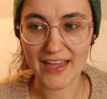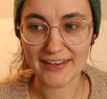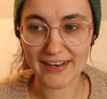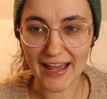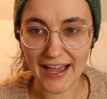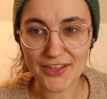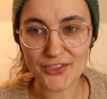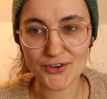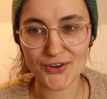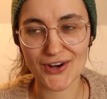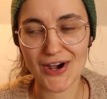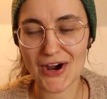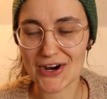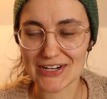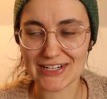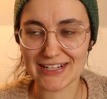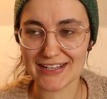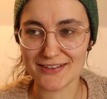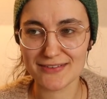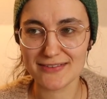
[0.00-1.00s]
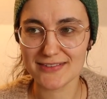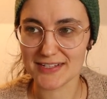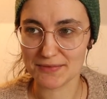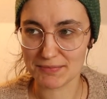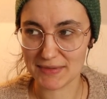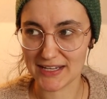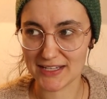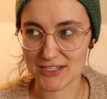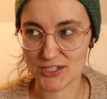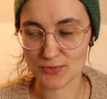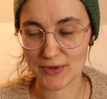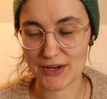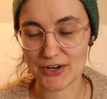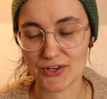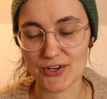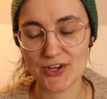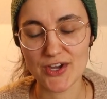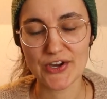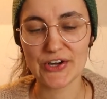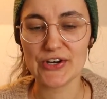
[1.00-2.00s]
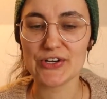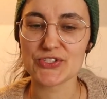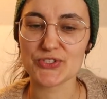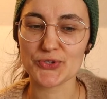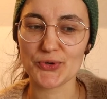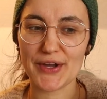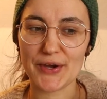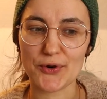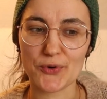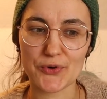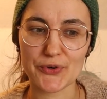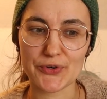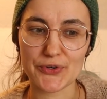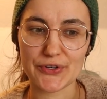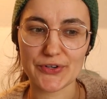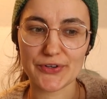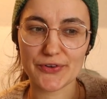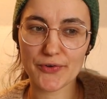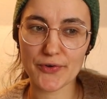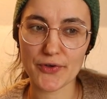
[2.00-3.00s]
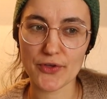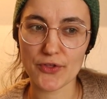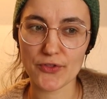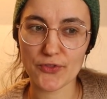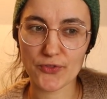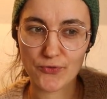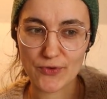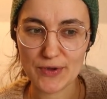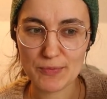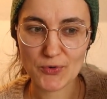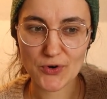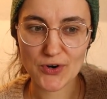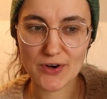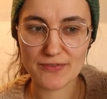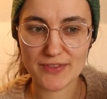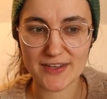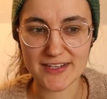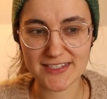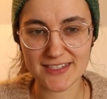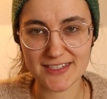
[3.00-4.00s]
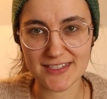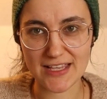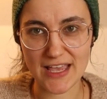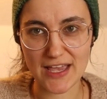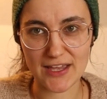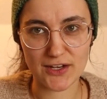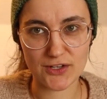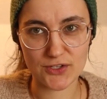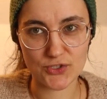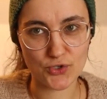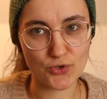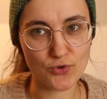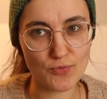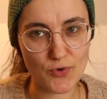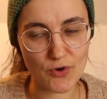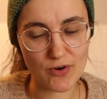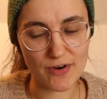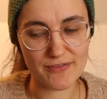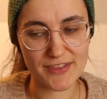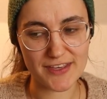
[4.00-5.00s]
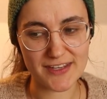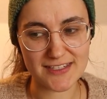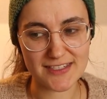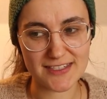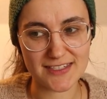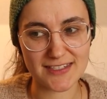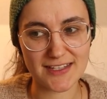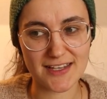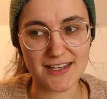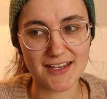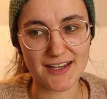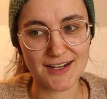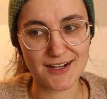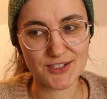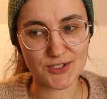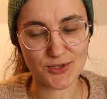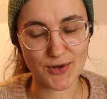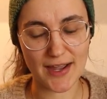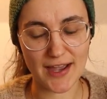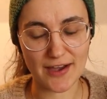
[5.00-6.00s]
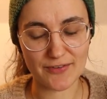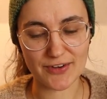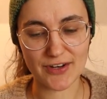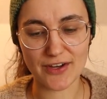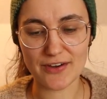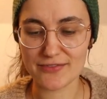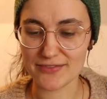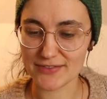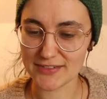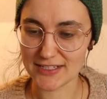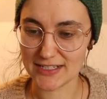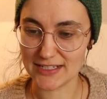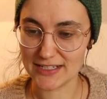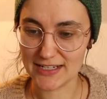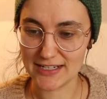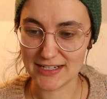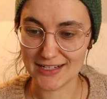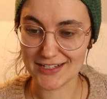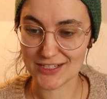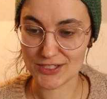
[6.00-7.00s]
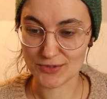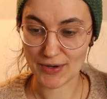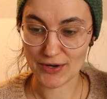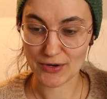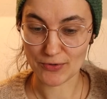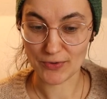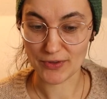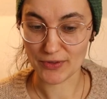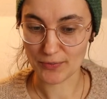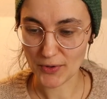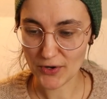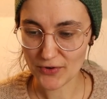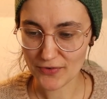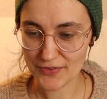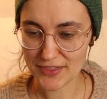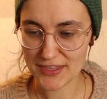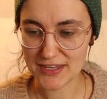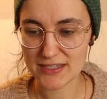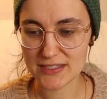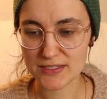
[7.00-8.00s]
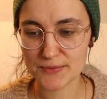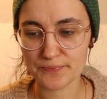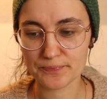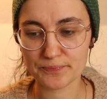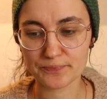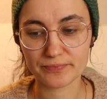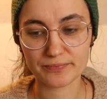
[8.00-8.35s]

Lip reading: neither are enough to make a sweater. So I ordered three more of this, two more of this, so I have enough to knit a sweater with both of these.